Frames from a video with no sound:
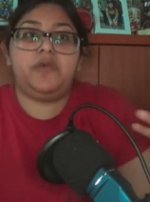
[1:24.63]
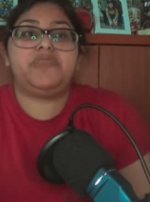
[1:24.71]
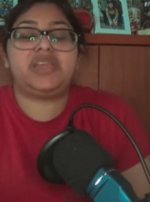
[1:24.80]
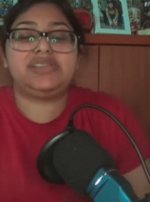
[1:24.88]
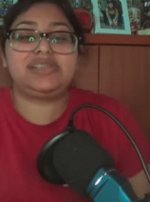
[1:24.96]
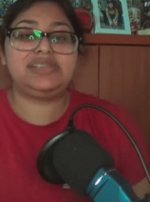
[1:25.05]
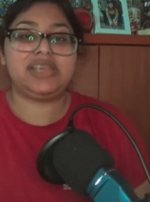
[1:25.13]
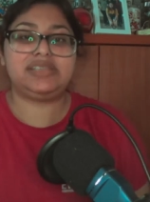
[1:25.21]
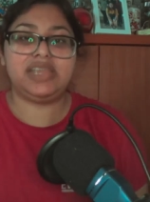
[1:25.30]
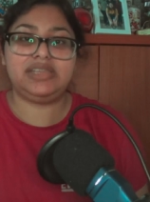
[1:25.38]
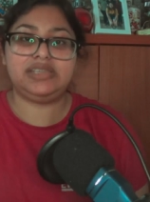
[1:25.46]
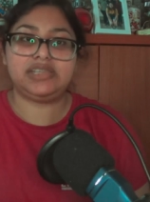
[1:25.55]
success that
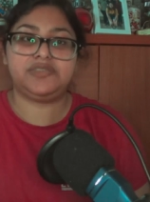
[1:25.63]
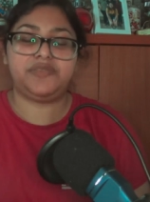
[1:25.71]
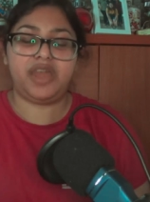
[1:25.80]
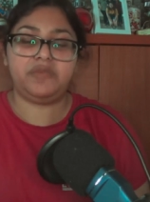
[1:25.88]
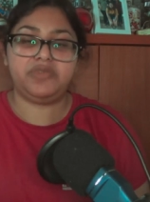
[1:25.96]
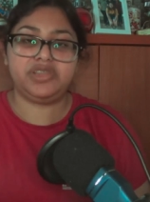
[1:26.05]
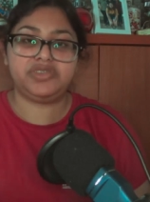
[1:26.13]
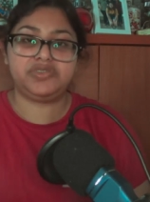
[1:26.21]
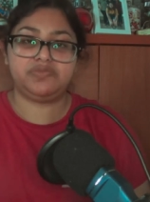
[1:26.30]
he does find with his